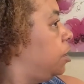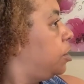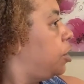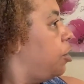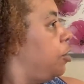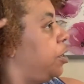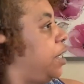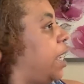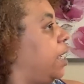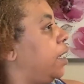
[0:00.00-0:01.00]
third
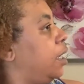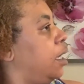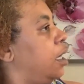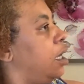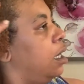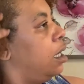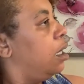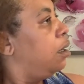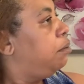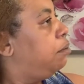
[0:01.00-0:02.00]
day.
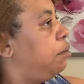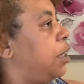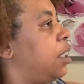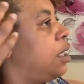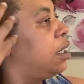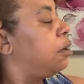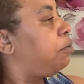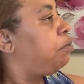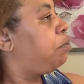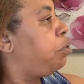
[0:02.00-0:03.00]
But the
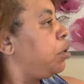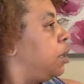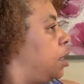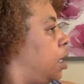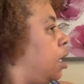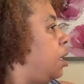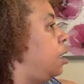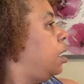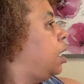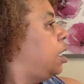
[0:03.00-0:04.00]
the
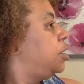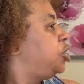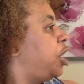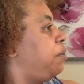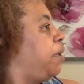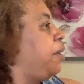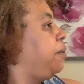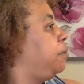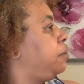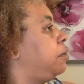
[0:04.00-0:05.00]
uh, Shea
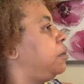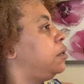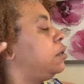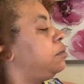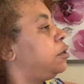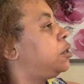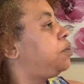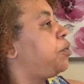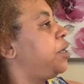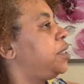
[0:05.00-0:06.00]

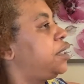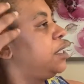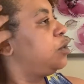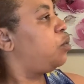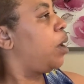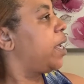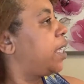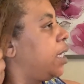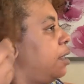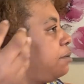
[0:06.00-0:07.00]
spritz is
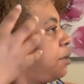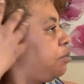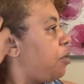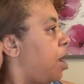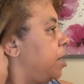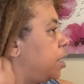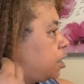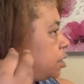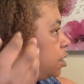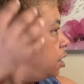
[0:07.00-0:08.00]
waking up the
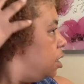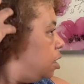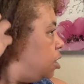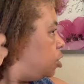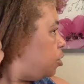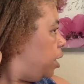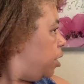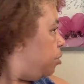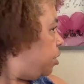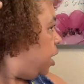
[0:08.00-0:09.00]
products. So I
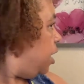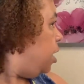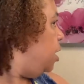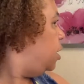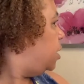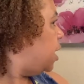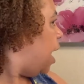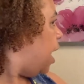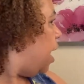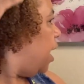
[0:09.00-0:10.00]
don't need to
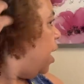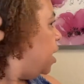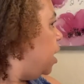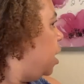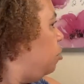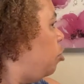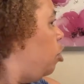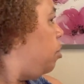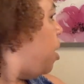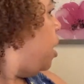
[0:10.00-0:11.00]
add any
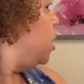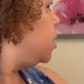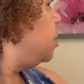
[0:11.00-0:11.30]
more products